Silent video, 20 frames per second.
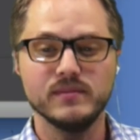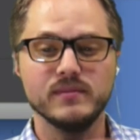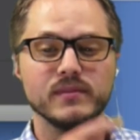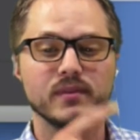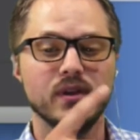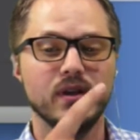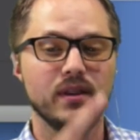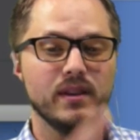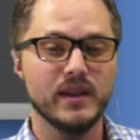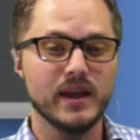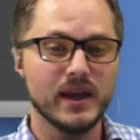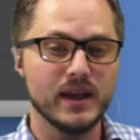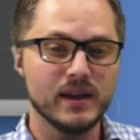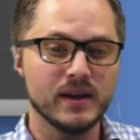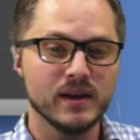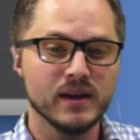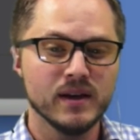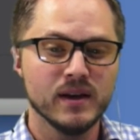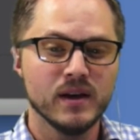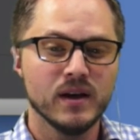
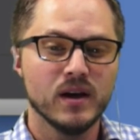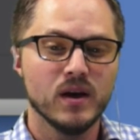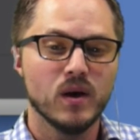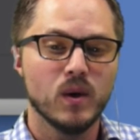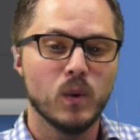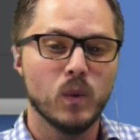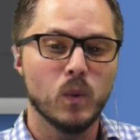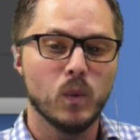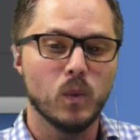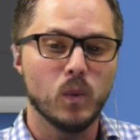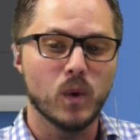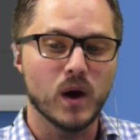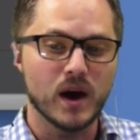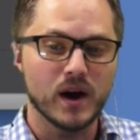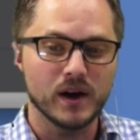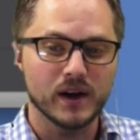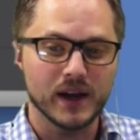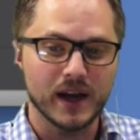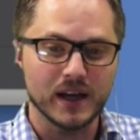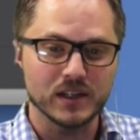then
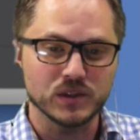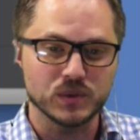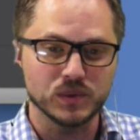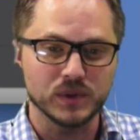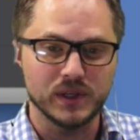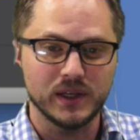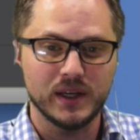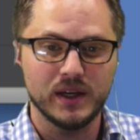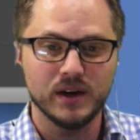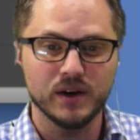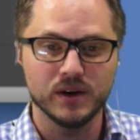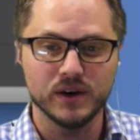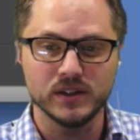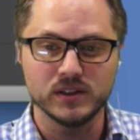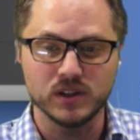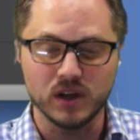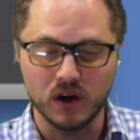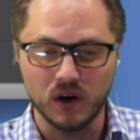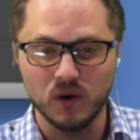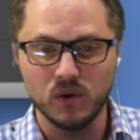Wirecast would hear
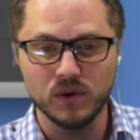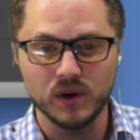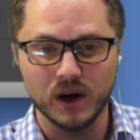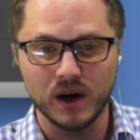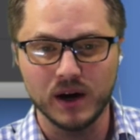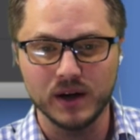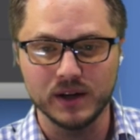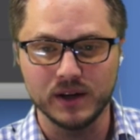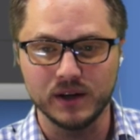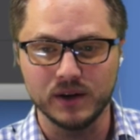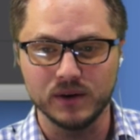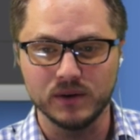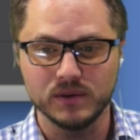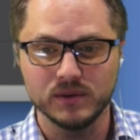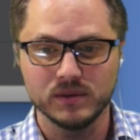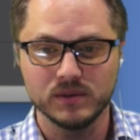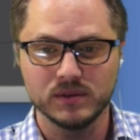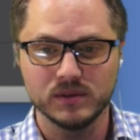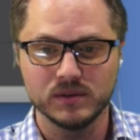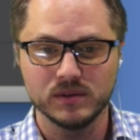its own audio,
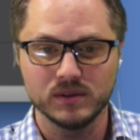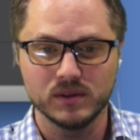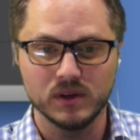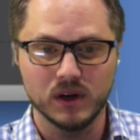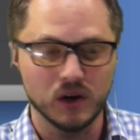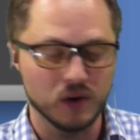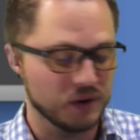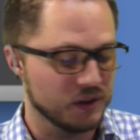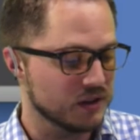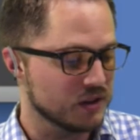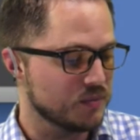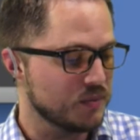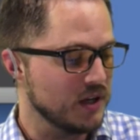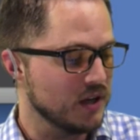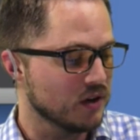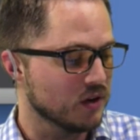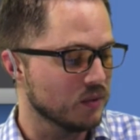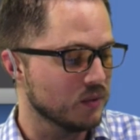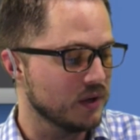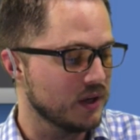or the
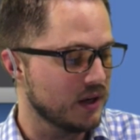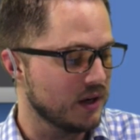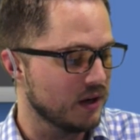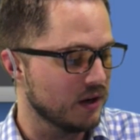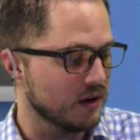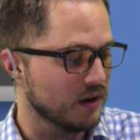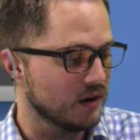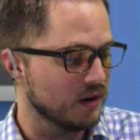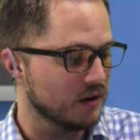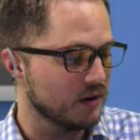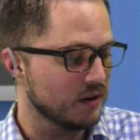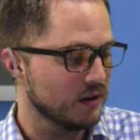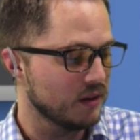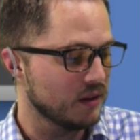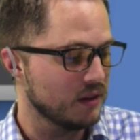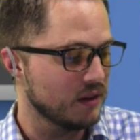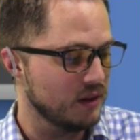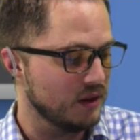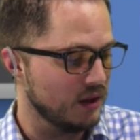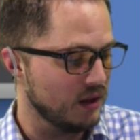speaker would hear
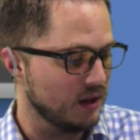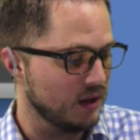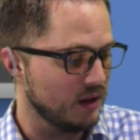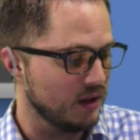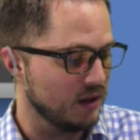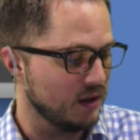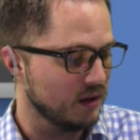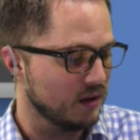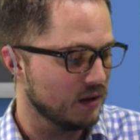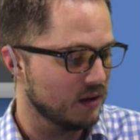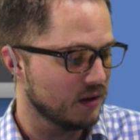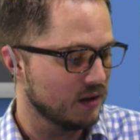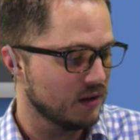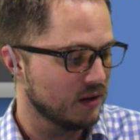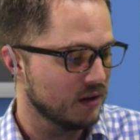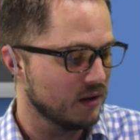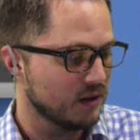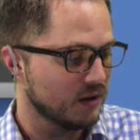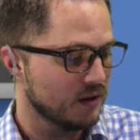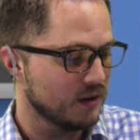the
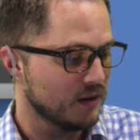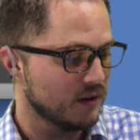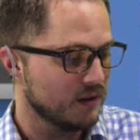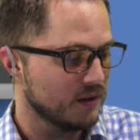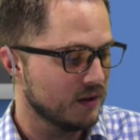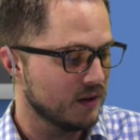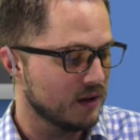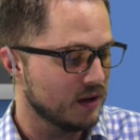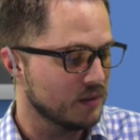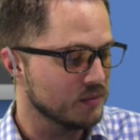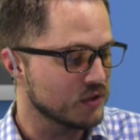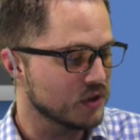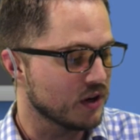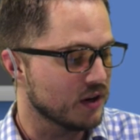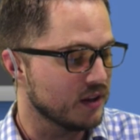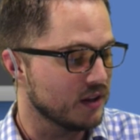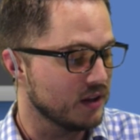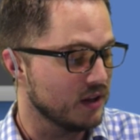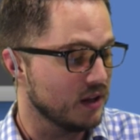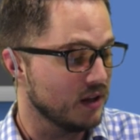
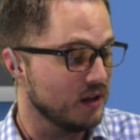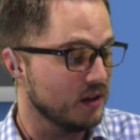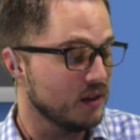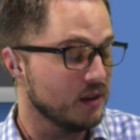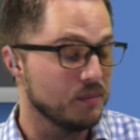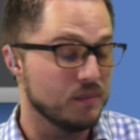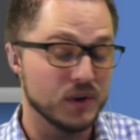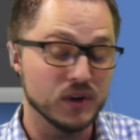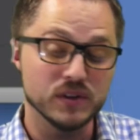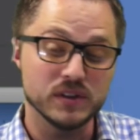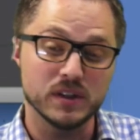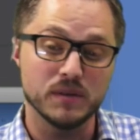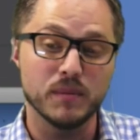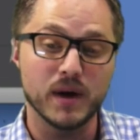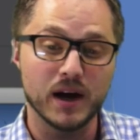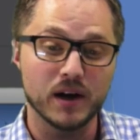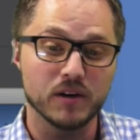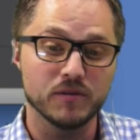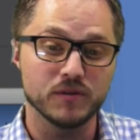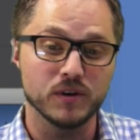built-in
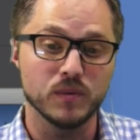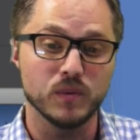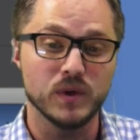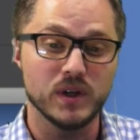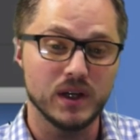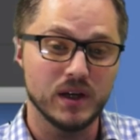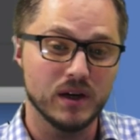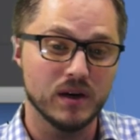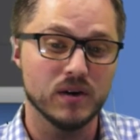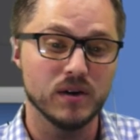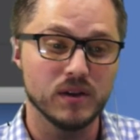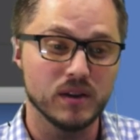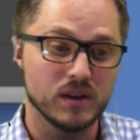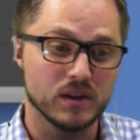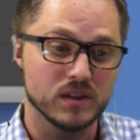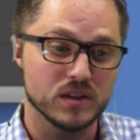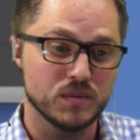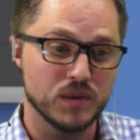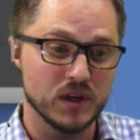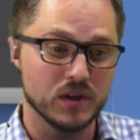microphone would hear the
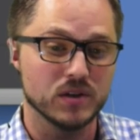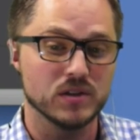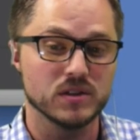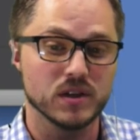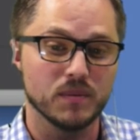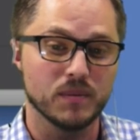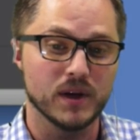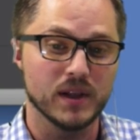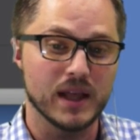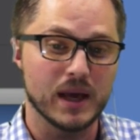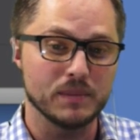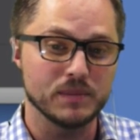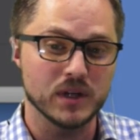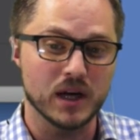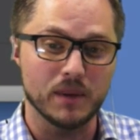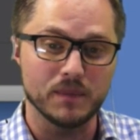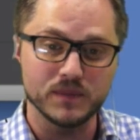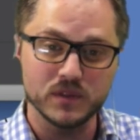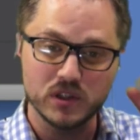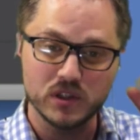speakers on my
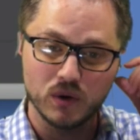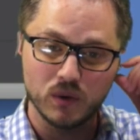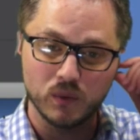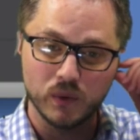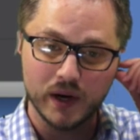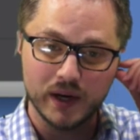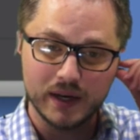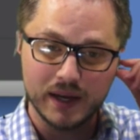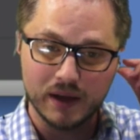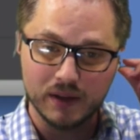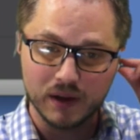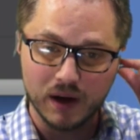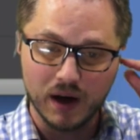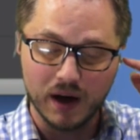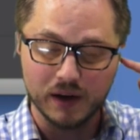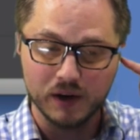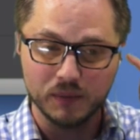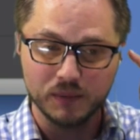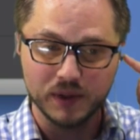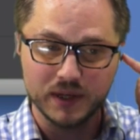laptop. So right now the
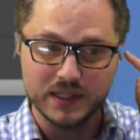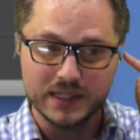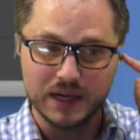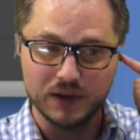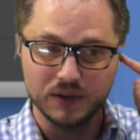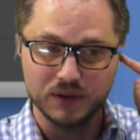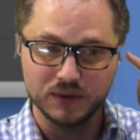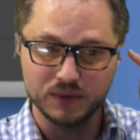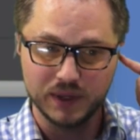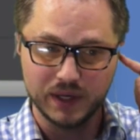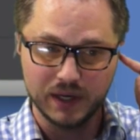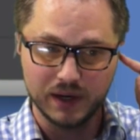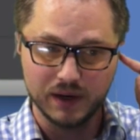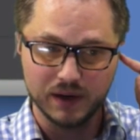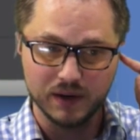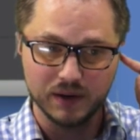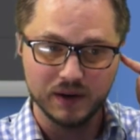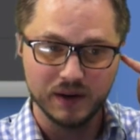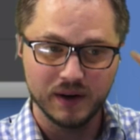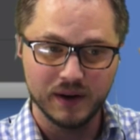audio plays out through
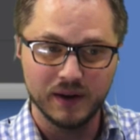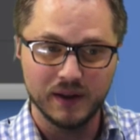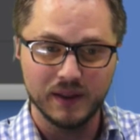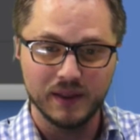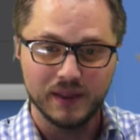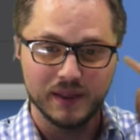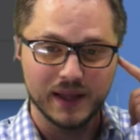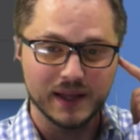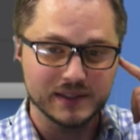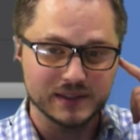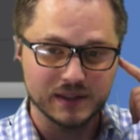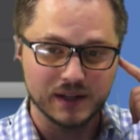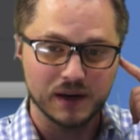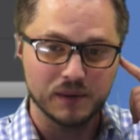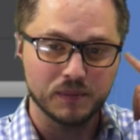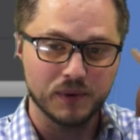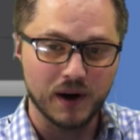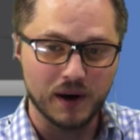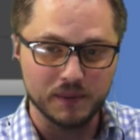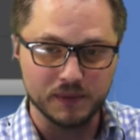here. That's not a
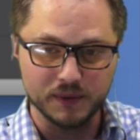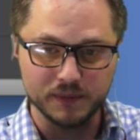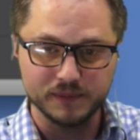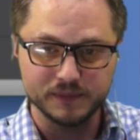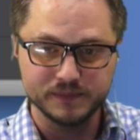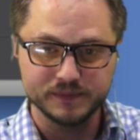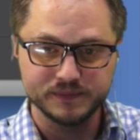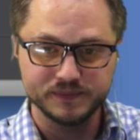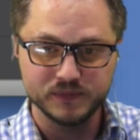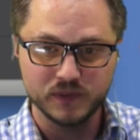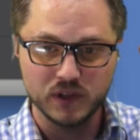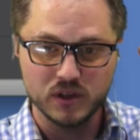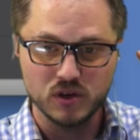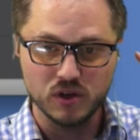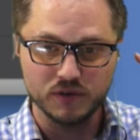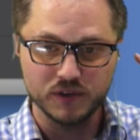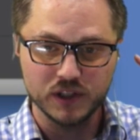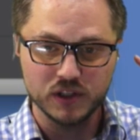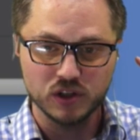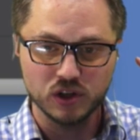problem. So
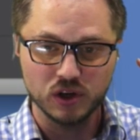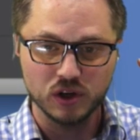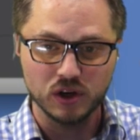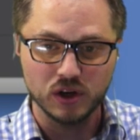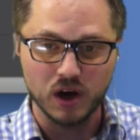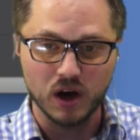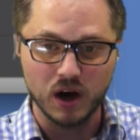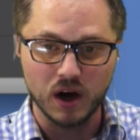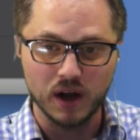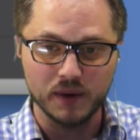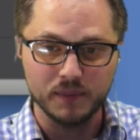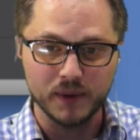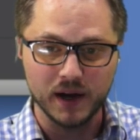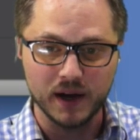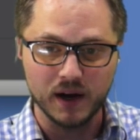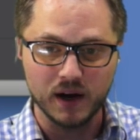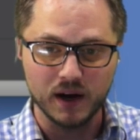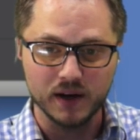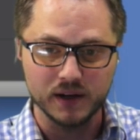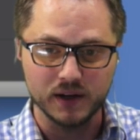if I turn on my
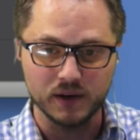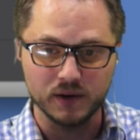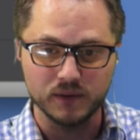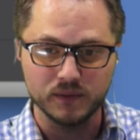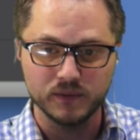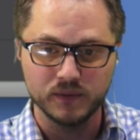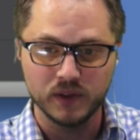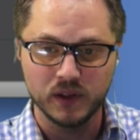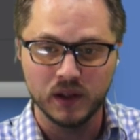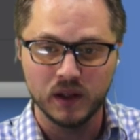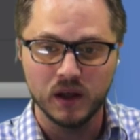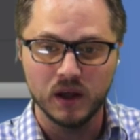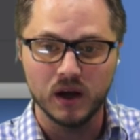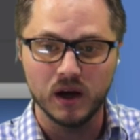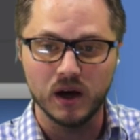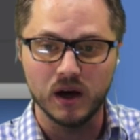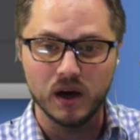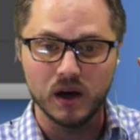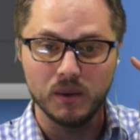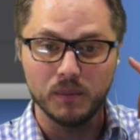audio
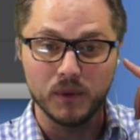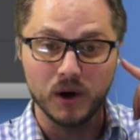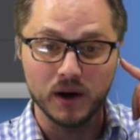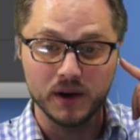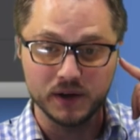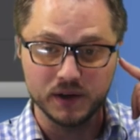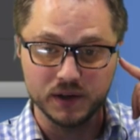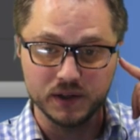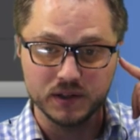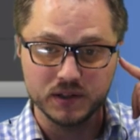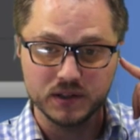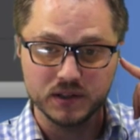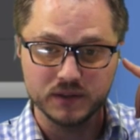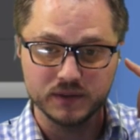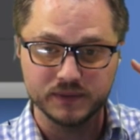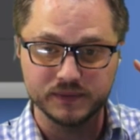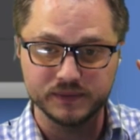monitors,